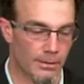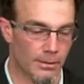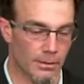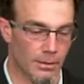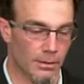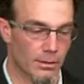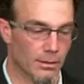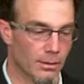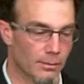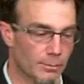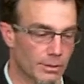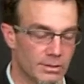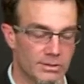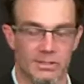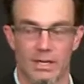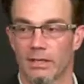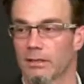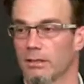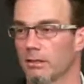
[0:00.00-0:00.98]
uh, um,
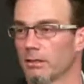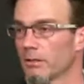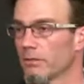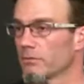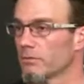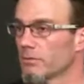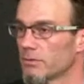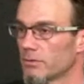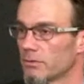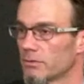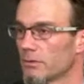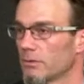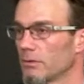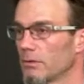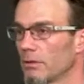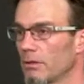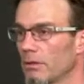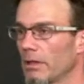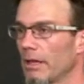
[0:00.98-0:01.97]
executives
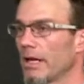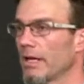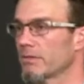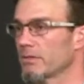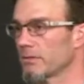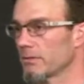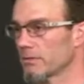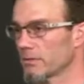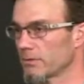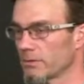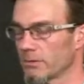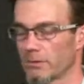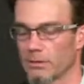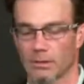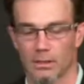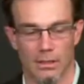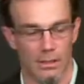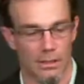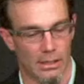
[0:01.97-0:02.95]
classes,
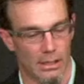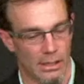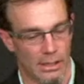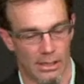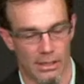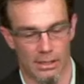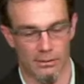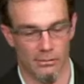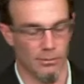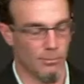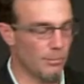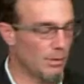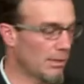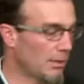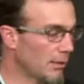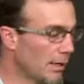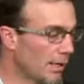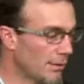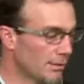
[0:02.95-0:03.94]
and you
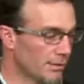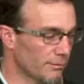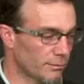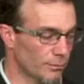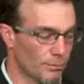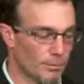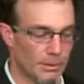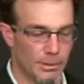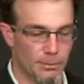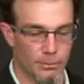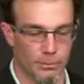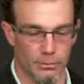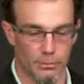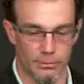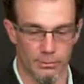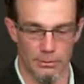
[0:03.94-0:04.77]
meet a lot of different people.